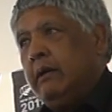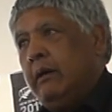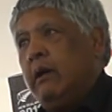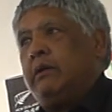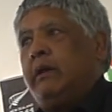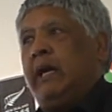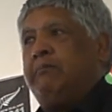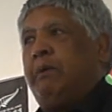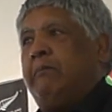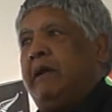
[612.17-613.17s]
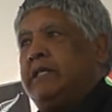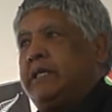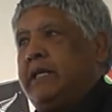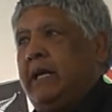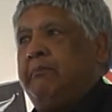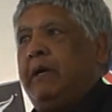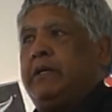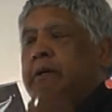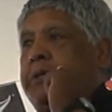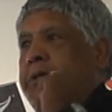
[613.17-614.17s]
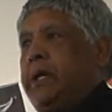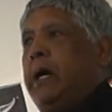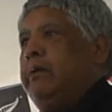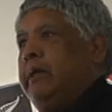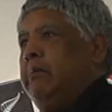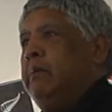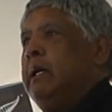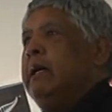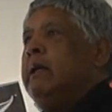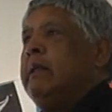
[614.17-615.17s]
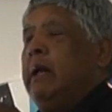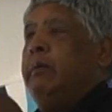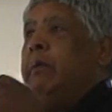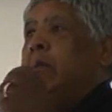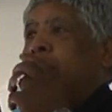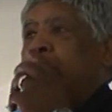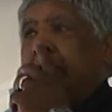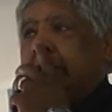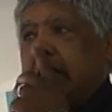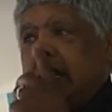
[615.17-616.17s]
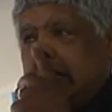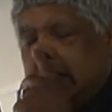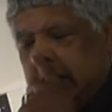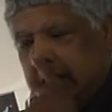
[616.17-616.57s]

Not to get publicity, but to show them that we mean business.